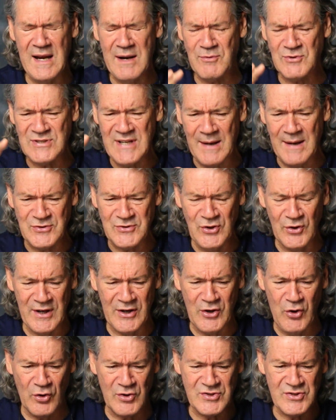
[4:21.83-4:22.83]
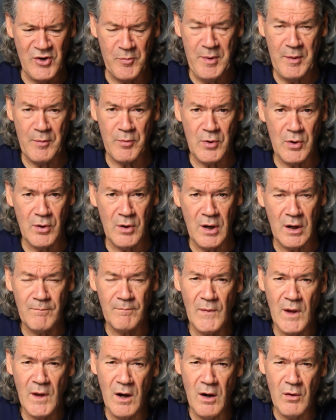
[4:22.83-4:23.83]
It was absolutely gorgeous." And people go like,
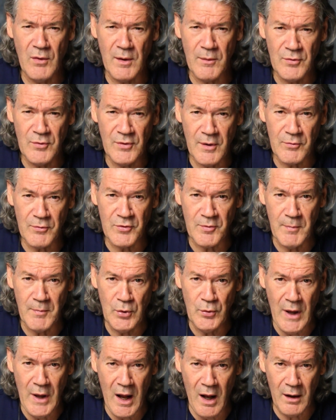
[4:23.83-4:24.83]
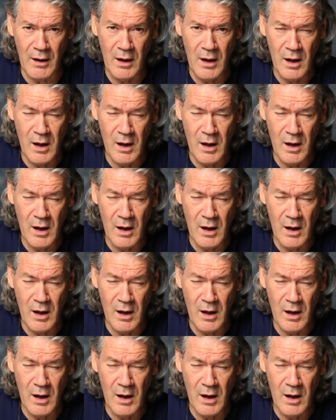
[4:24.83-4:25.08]
"Oh, there, there was a moon out.